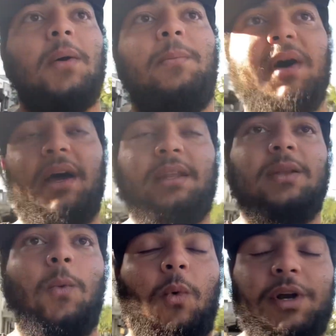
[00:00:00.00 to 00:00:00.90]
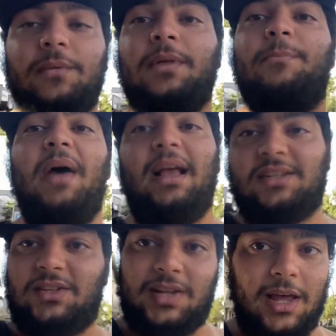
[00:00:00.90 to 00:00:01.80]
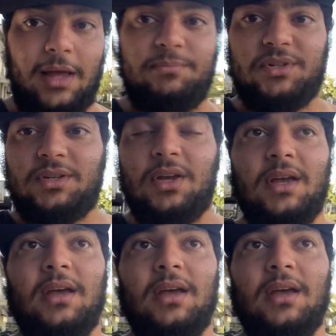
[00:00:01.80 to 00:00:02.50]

But one of the best tips